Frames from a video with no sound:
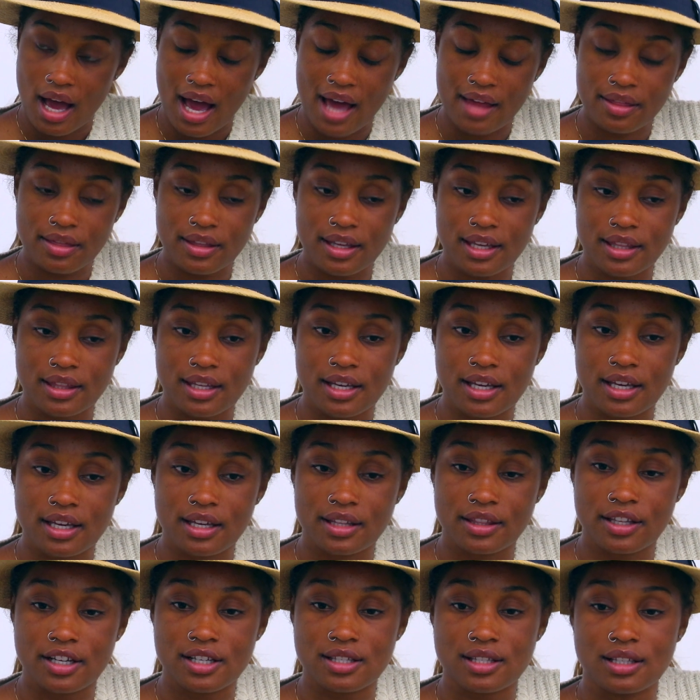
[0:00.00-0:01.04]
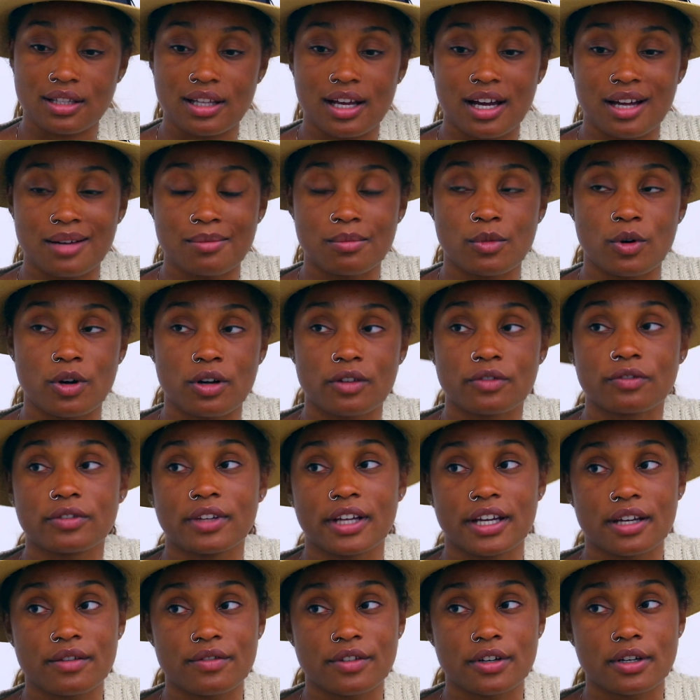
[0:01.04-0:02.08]
I think that there's a lot more
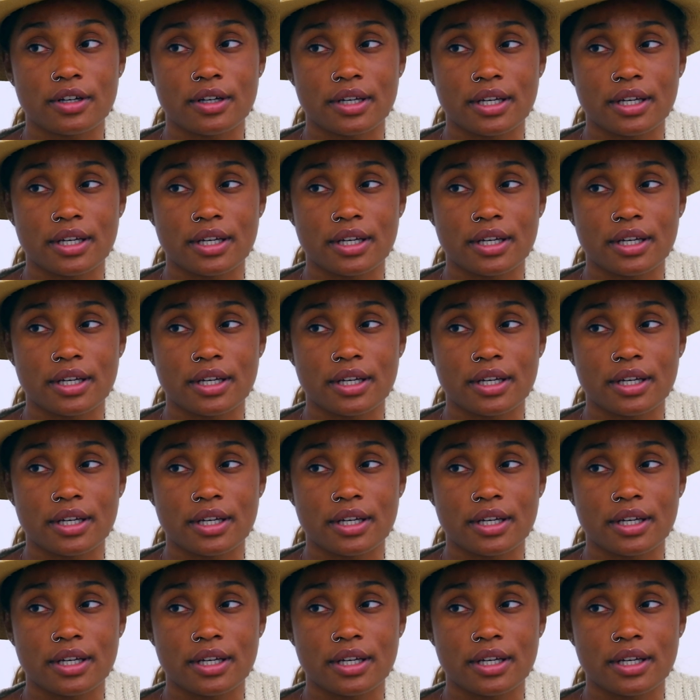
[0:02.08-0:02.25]
flavor